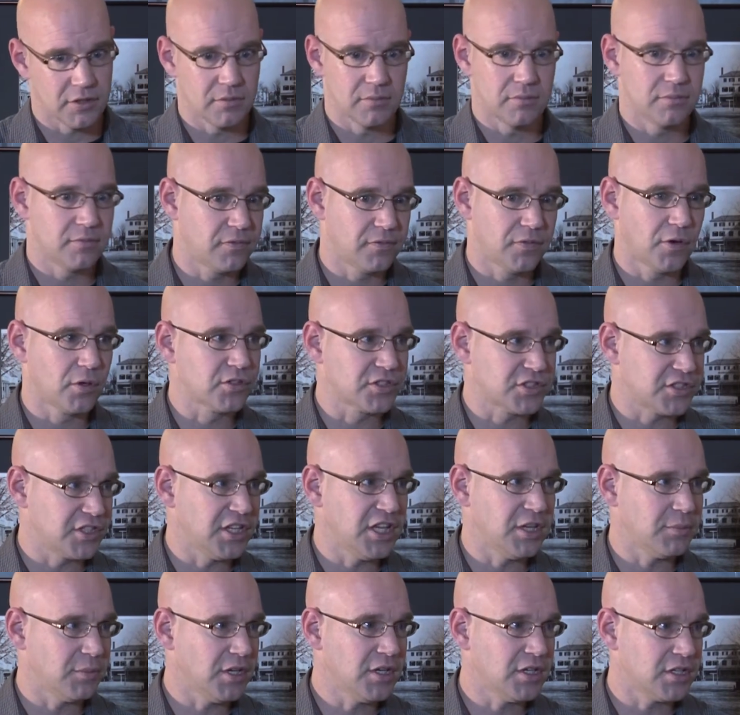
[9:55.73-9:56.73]
full
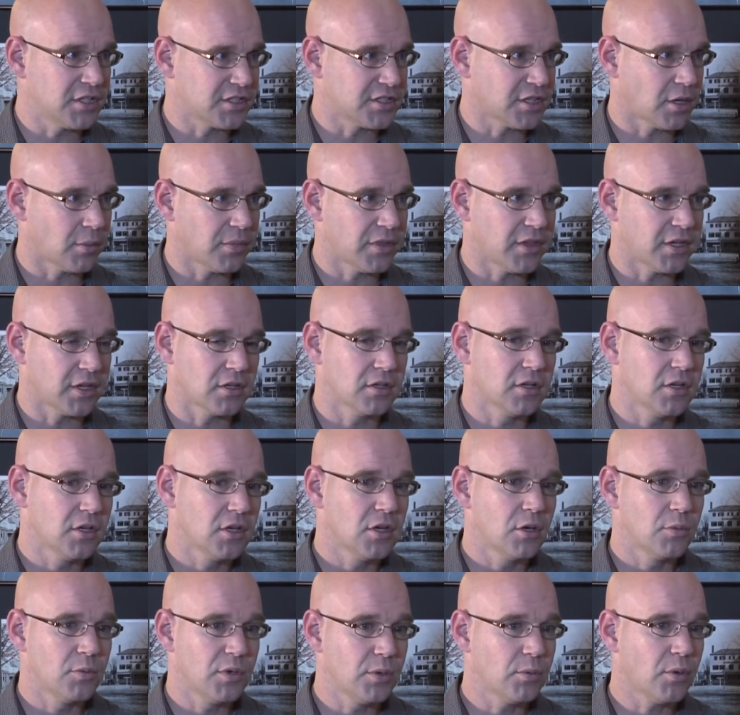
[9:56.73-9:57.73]
steam into something,
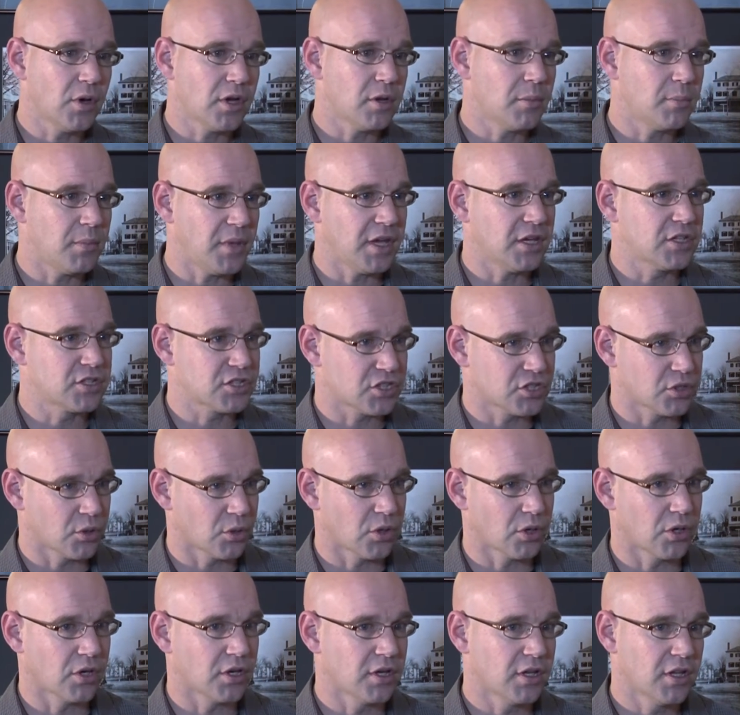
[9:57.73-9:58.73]
we want to make
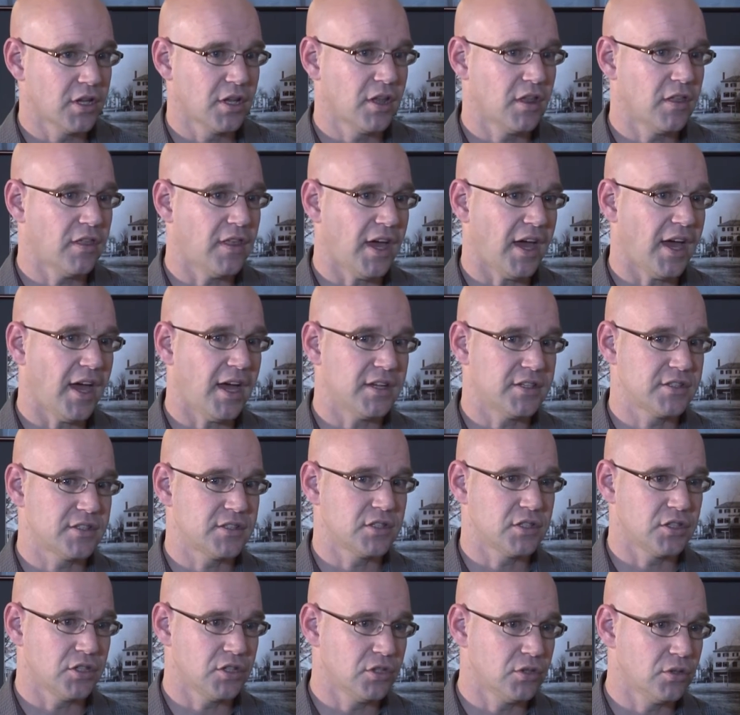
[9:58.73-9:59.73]
sure that
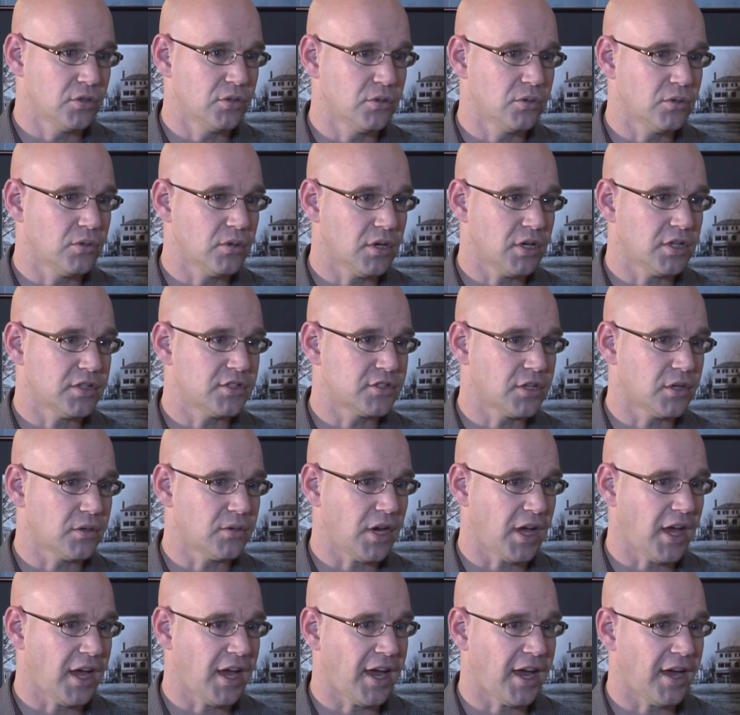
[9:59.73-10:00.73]
you
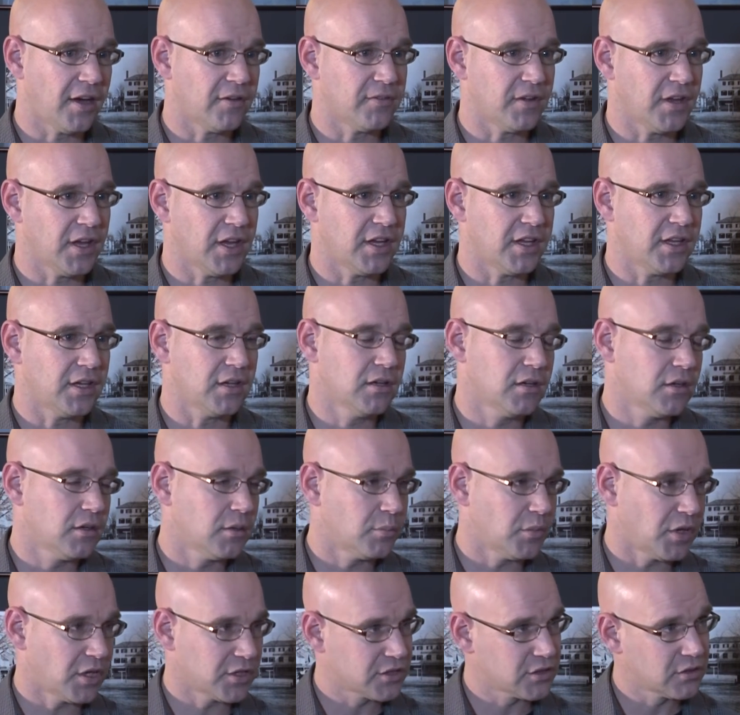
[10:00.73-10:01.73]
don't have any
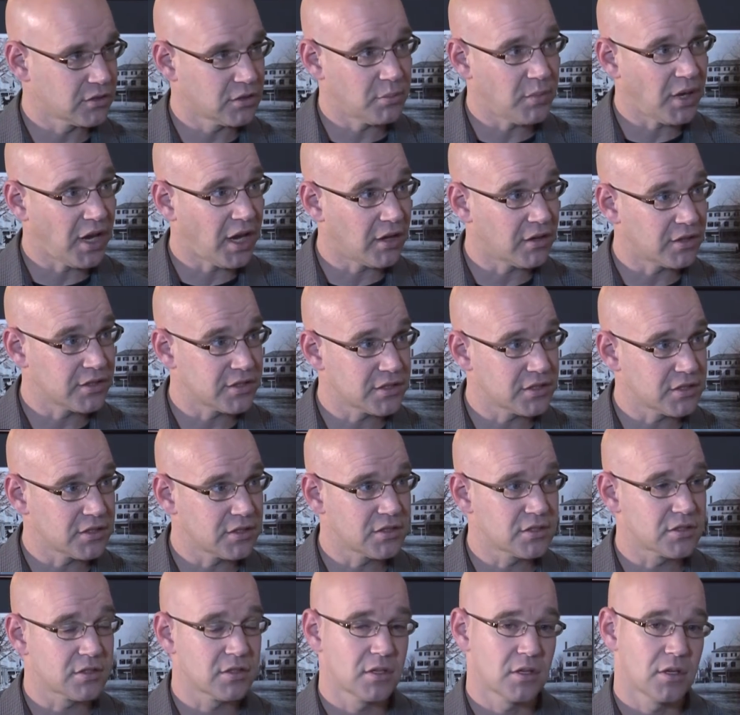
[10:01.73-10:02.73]
muscle
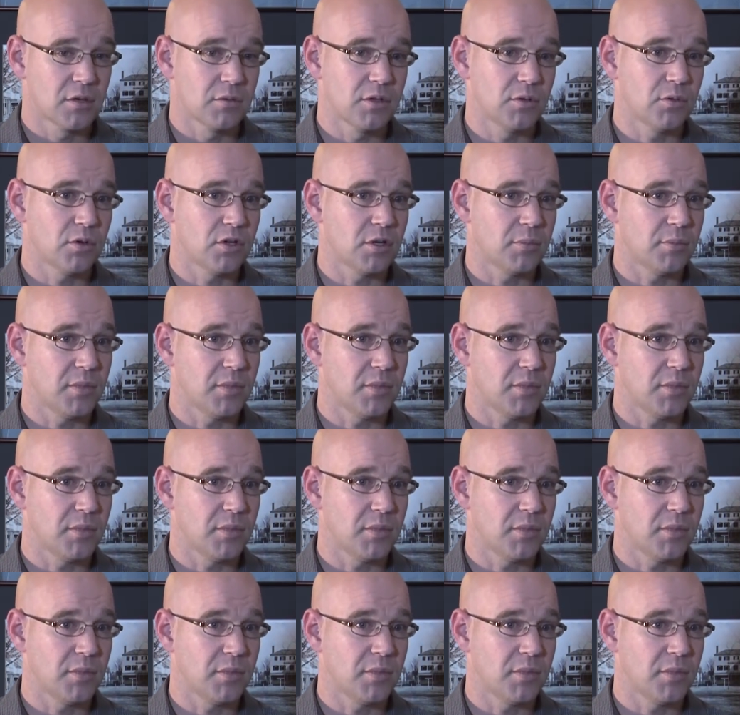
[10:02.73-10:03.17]
imbalances. We want to